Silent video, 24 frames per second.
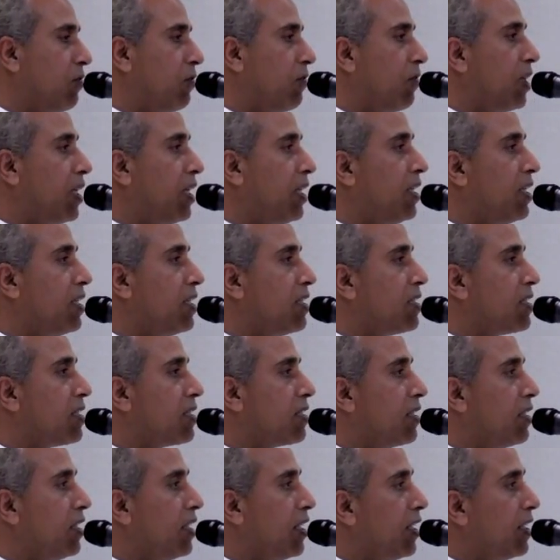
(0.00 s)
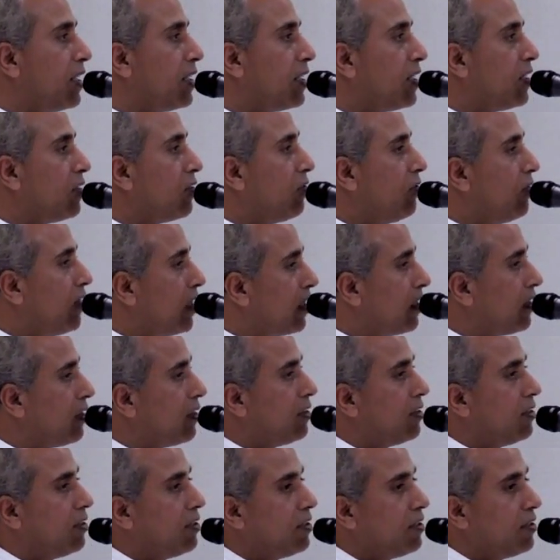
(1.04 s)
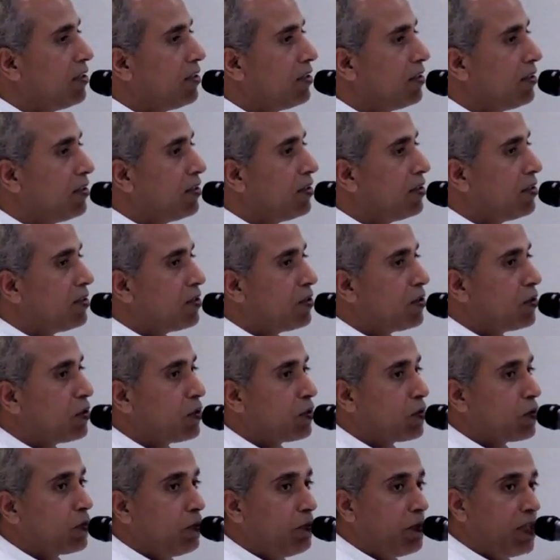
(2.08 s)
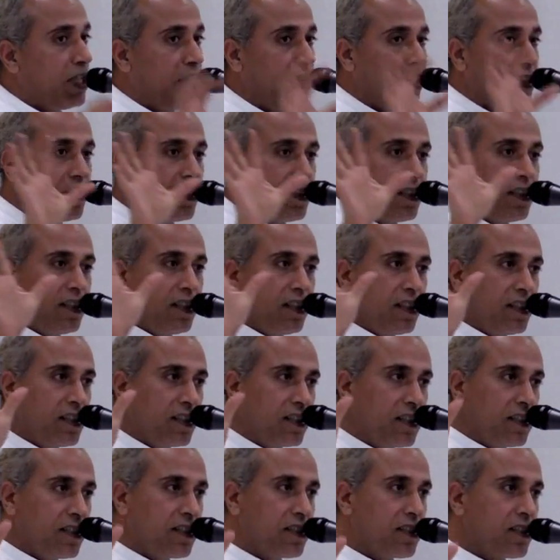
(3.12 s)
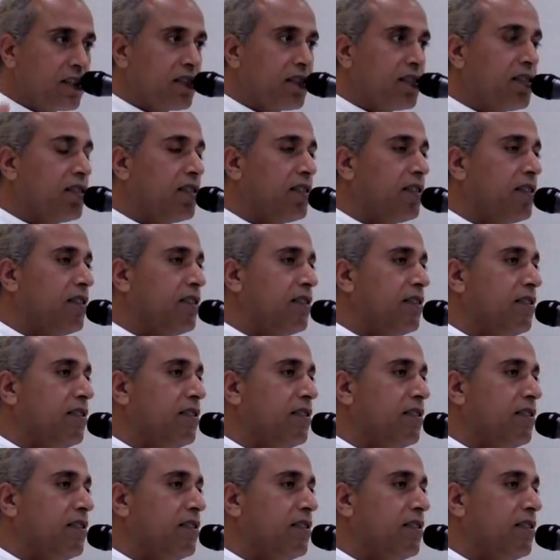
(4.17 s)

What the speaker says: Word is related with so many things.